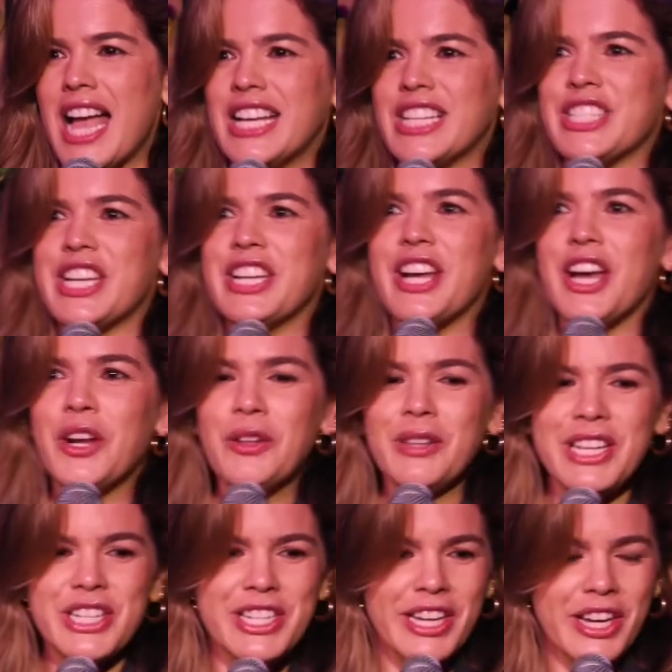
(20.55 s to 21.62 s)
She not
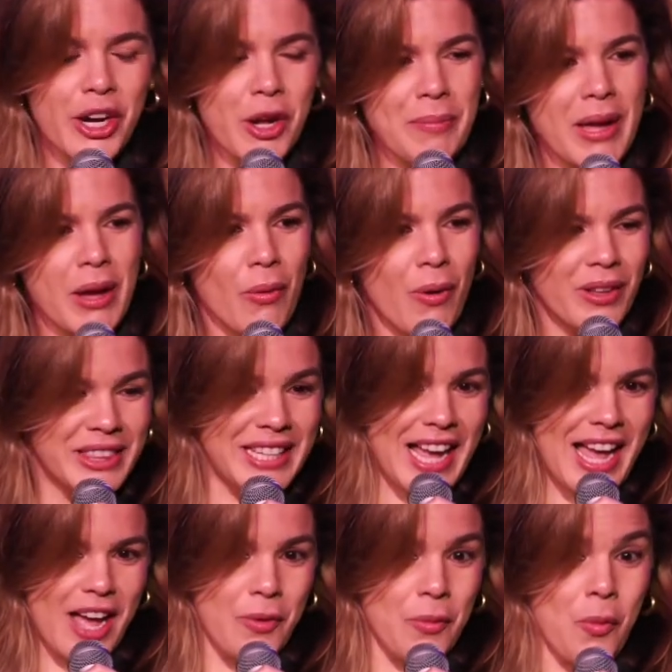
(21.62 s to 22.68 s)
only cheated on my
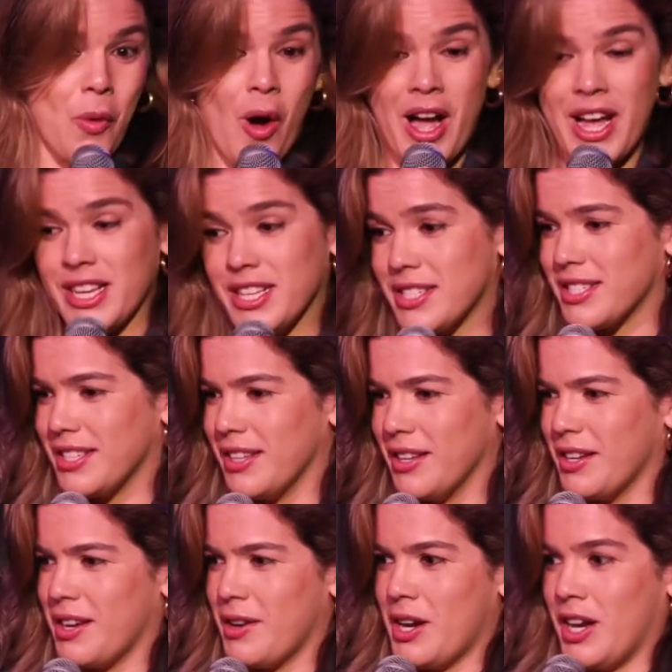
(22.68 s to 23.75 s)
dad once,
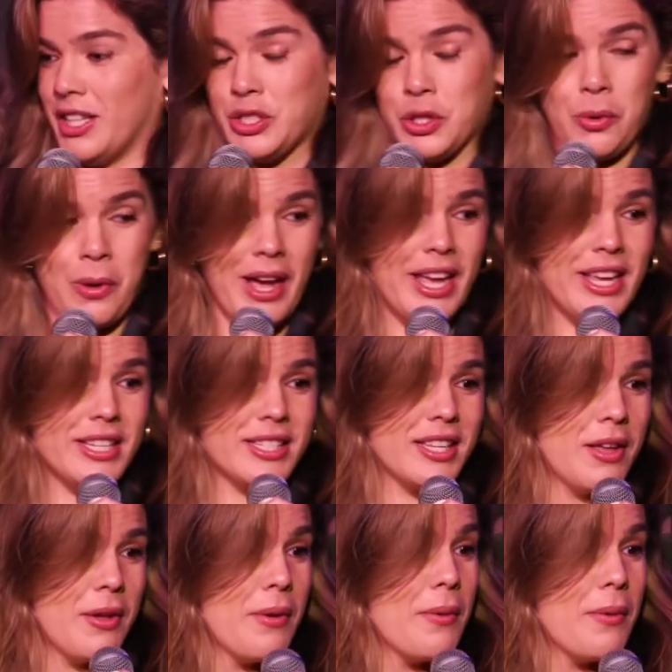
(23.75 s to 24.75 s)
not twice,